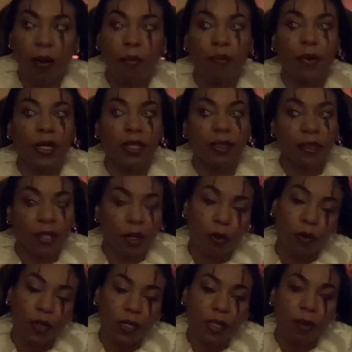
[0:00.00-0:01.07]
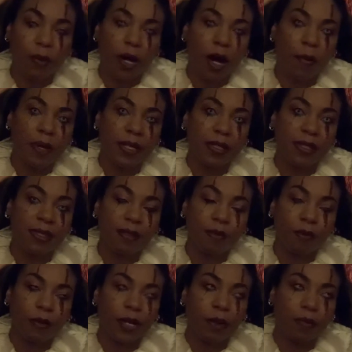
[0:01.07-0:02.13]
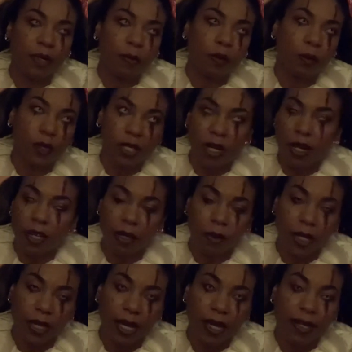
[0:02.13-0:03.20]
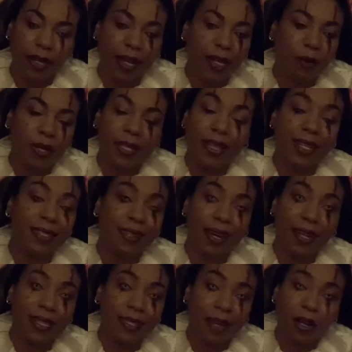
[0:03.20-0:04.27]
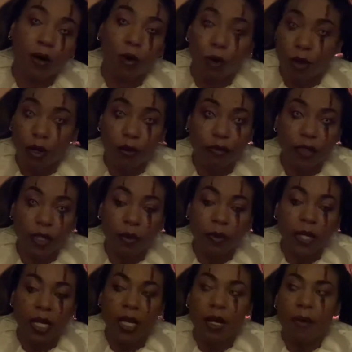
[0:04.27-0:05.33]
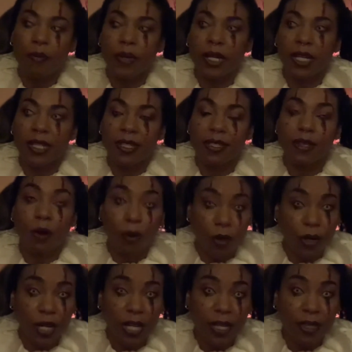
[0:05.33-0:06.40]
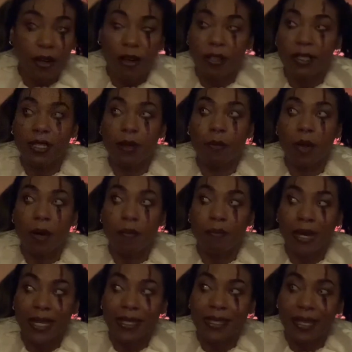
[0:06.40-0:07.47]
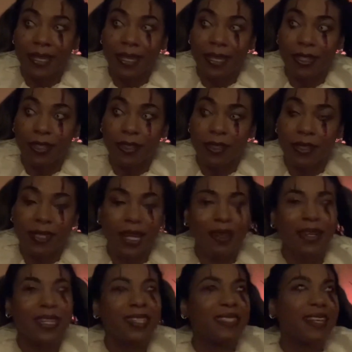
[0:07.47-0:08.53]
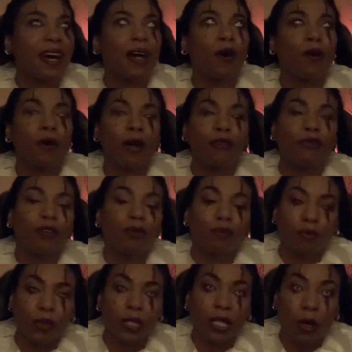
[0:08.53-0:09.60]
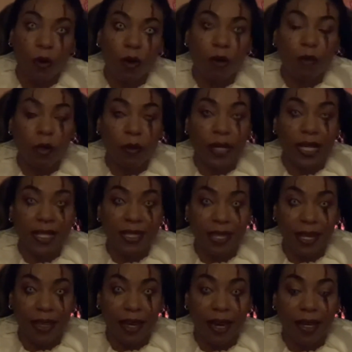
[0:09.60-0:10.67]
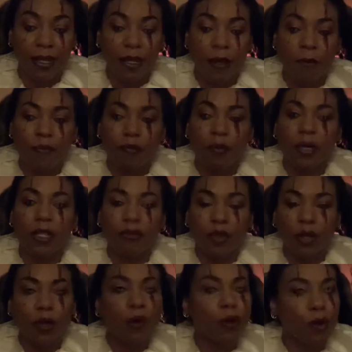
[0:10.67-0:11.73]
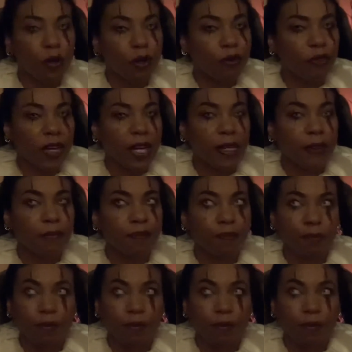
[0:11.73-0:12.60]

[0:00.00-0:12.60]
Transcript: but there were some comments where people were talking about that. Anyway, it's not a horror film, but it is gory. There are some amazing kills. Now, I feel really horrible when I say that, but if you're a horror fan,